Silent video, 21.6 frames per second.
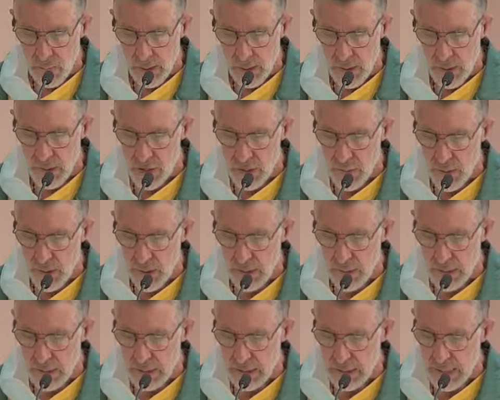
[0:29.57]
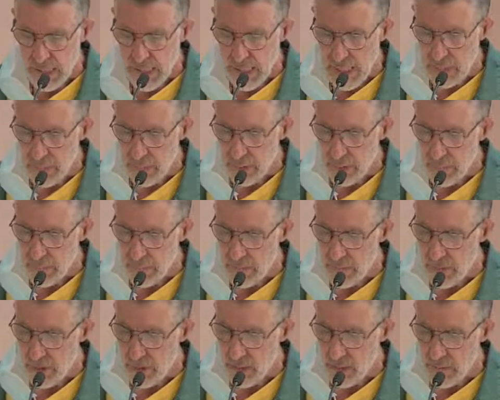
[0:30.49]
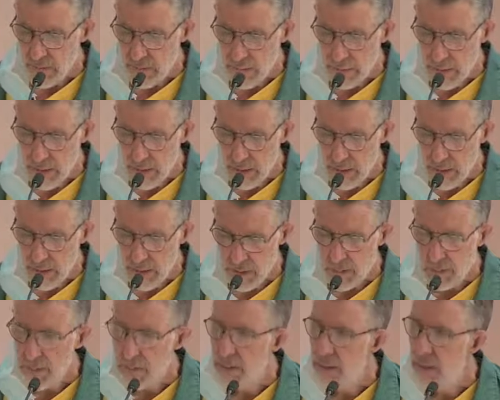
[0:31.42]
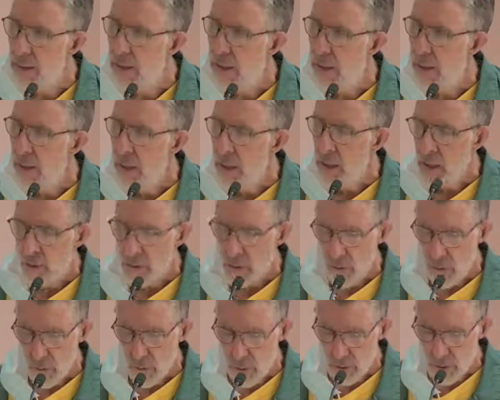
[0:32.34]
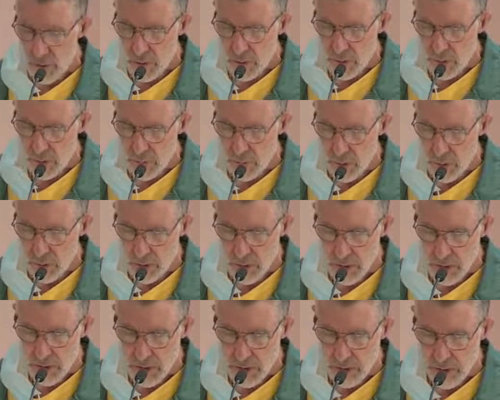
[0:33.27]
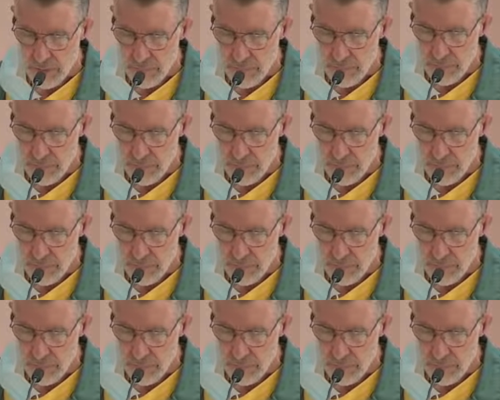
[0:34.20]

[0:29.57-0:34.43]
While Israel was encamped in front of the mountain, the Lord told Moses,